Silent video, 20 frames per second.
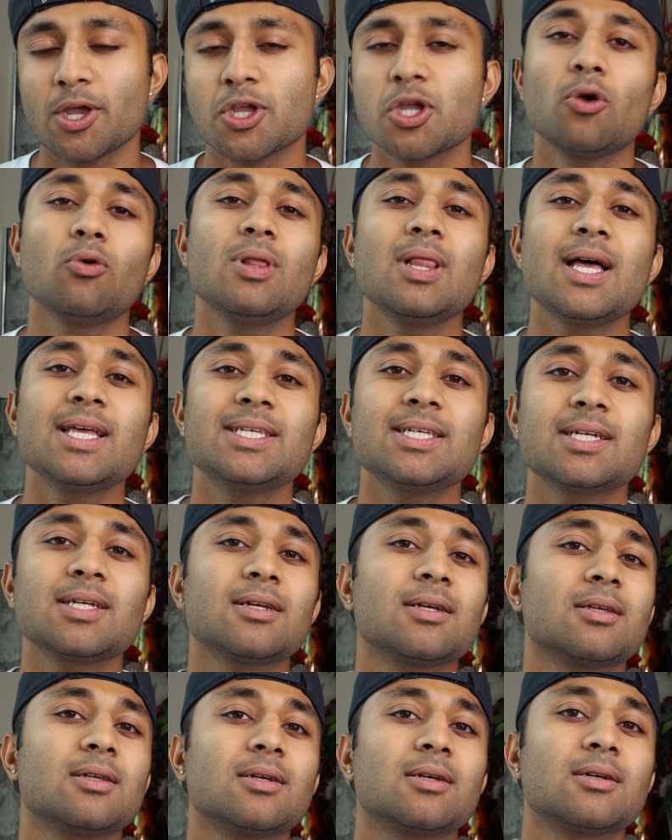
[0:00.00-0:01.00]
You're
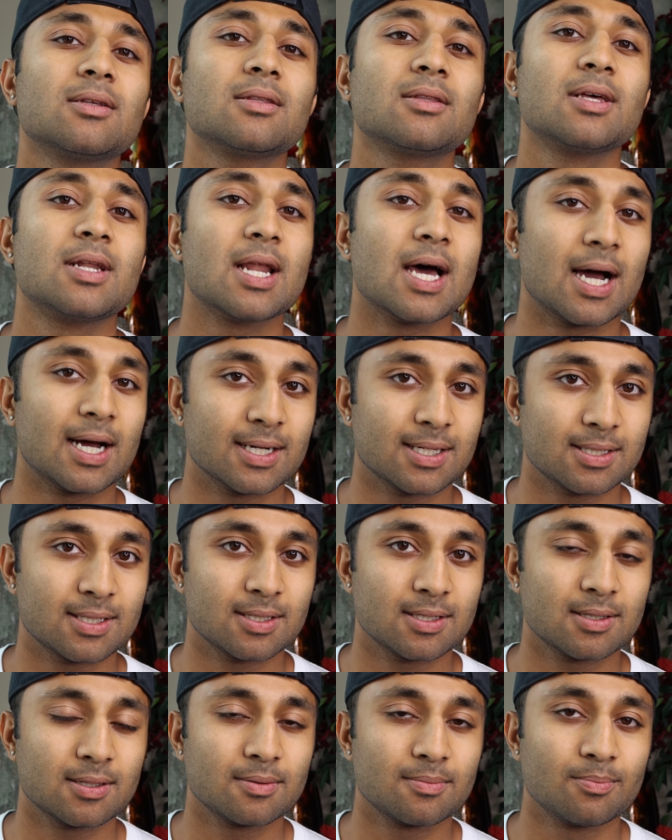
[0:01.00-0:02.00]
realizing the
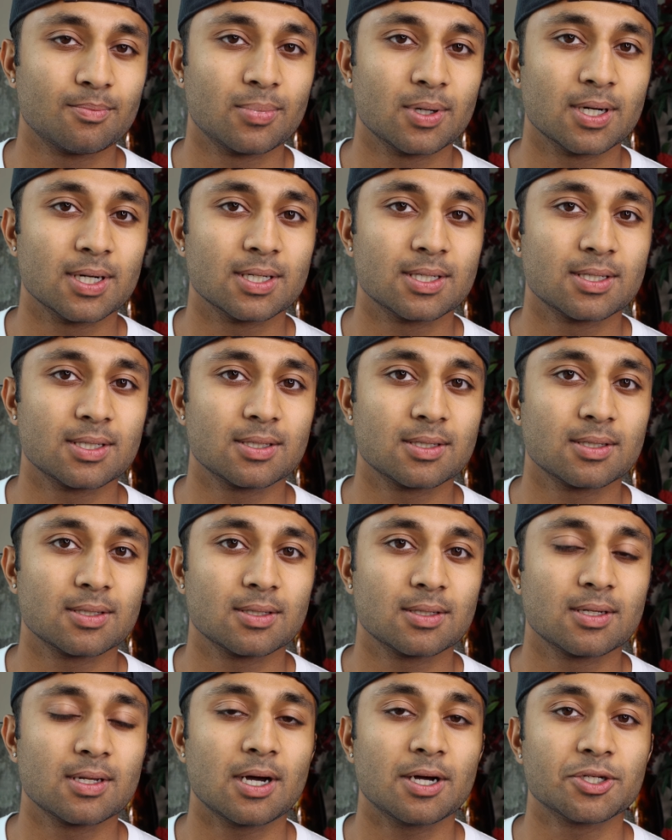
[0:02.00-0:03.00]
not, but
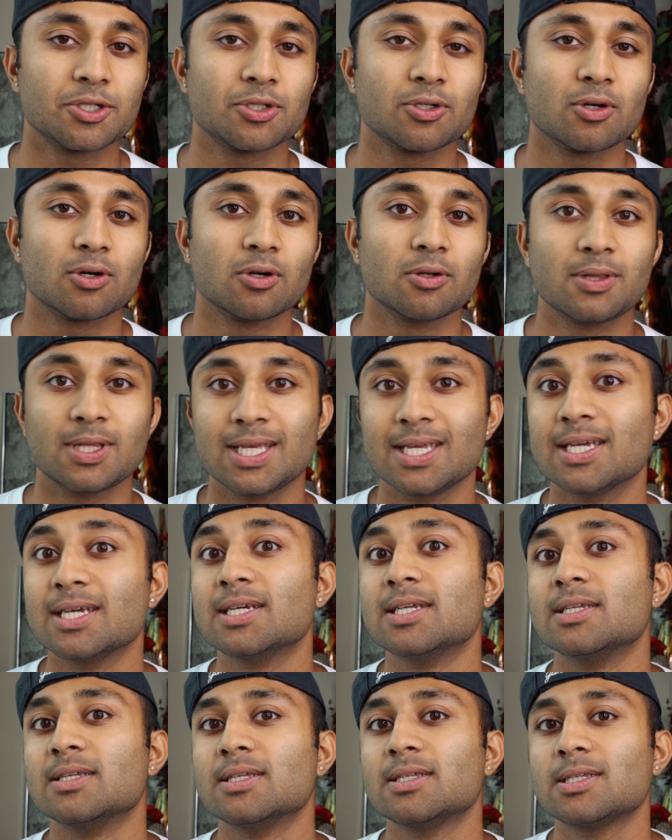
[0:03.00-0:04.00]
not sure the
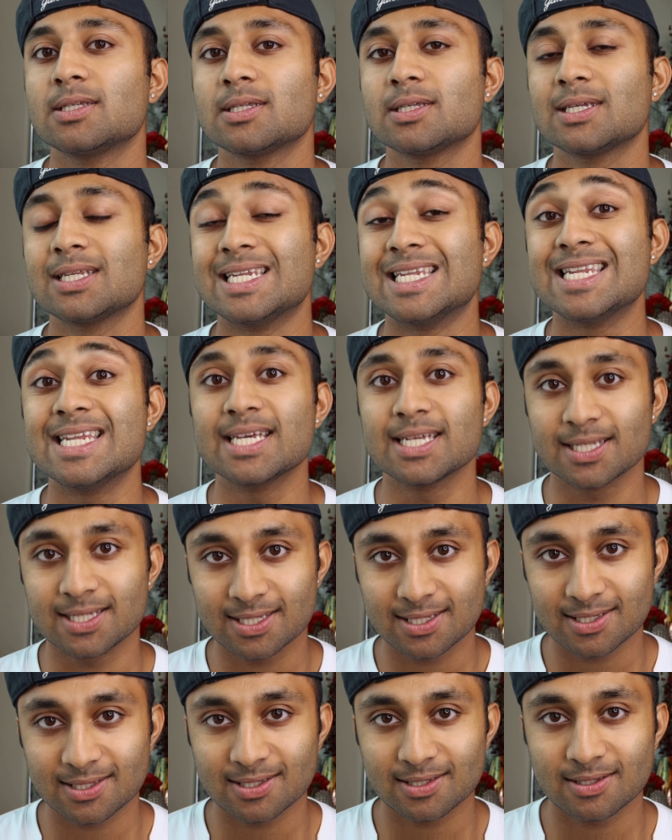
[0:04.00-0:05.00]

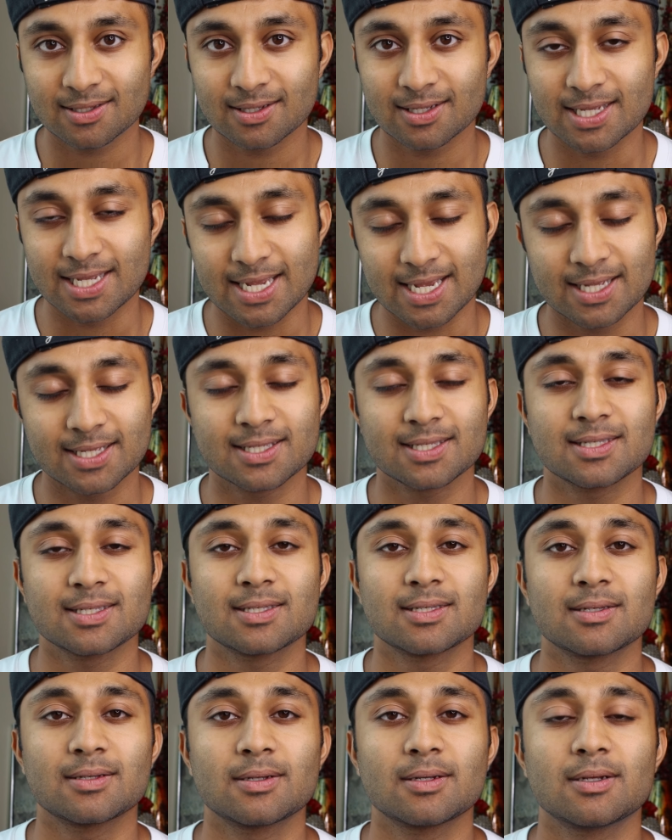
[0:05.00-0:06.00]
is-ness,
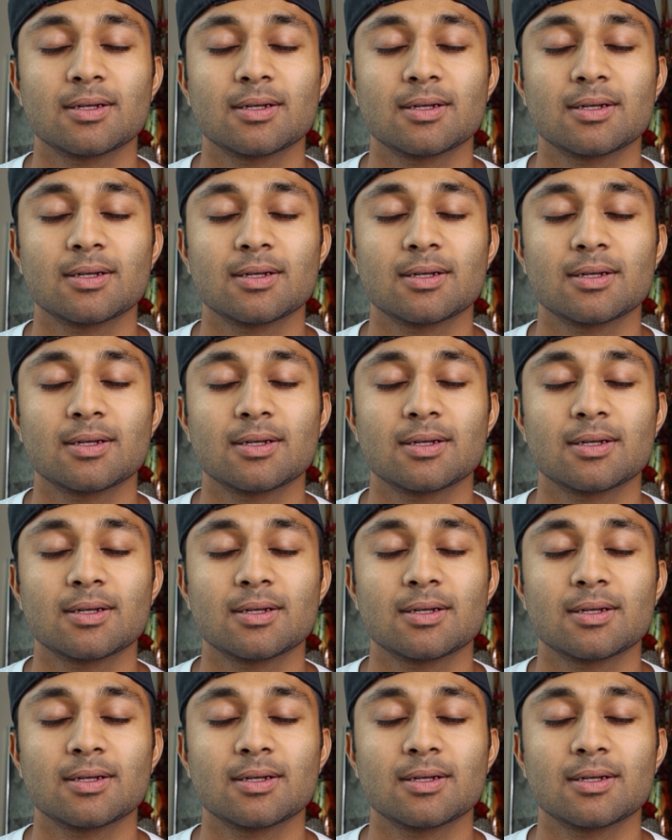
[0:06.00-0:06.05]
yes,